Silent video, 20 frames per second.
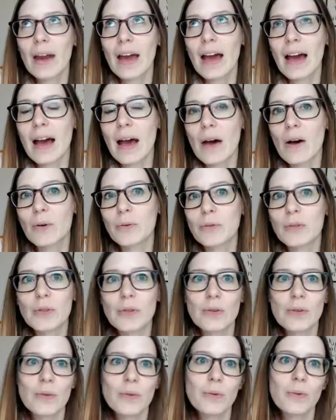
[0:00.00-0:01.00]
how
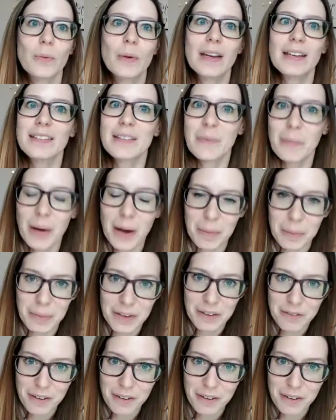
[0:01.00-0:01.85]
to raise a puppy,